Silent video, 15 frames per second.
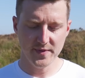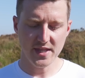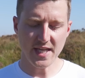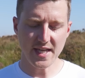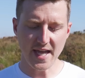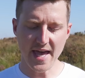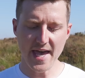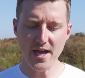
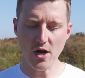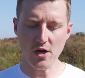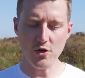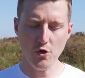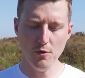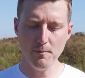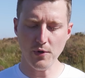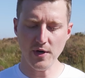the AR
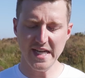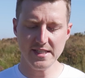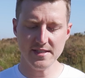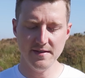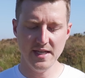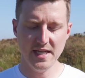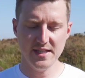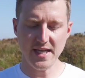home
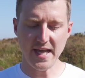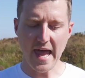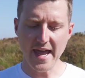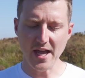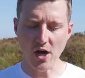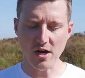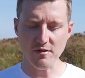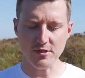point,
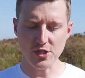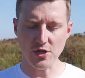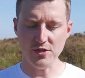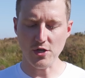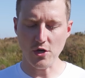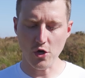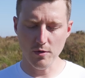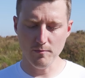the AR
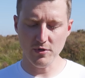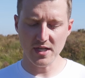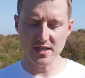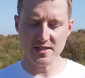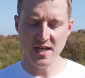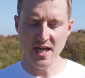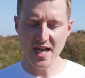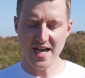return to home
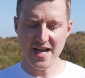rate,